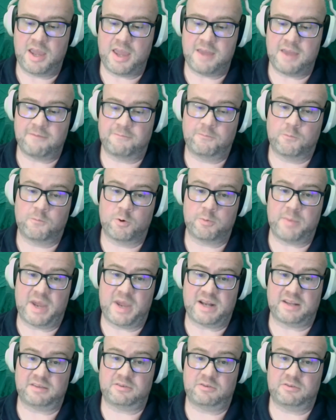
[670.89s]
and
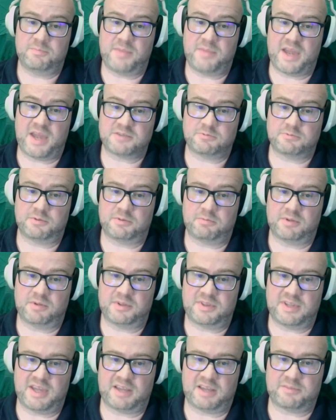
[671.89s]
format it to match with
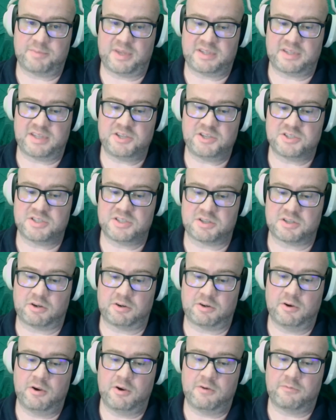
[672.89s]
what the expectations
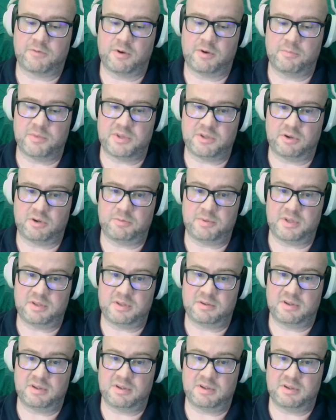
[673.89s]
are from Adobe,